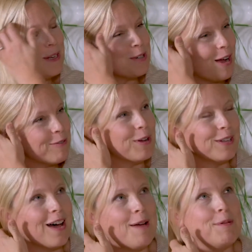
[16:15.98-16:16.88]
We travel a
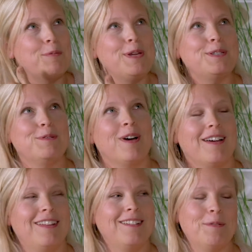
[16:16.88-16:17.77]
lot. I mean,
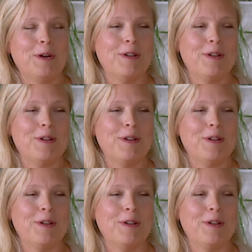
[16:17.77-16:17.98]
we're